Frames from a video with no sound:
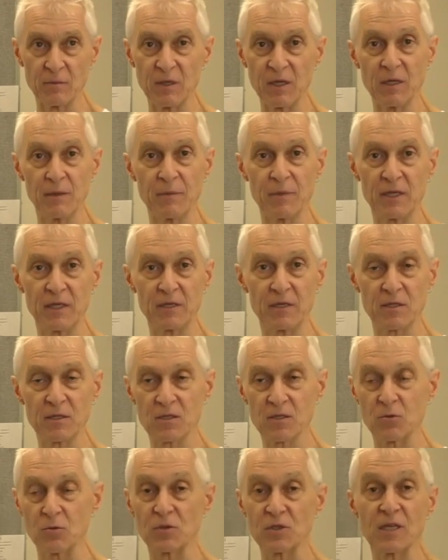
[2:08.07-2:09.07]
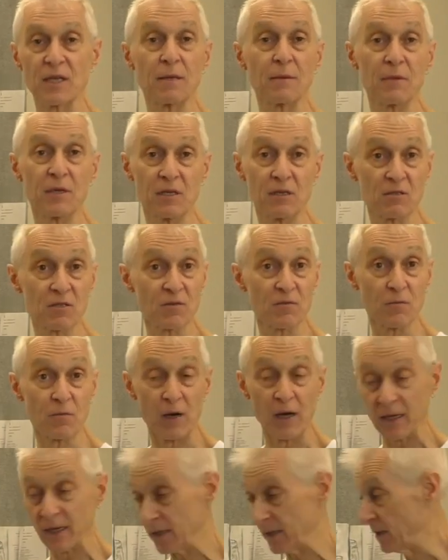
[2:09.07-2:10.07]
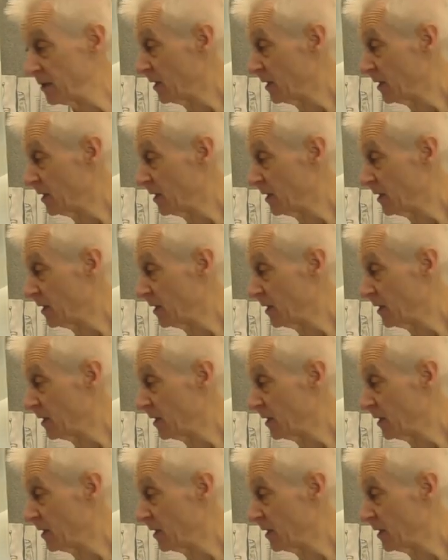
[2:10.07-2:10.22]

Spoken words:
millimetres or centimetres of rain.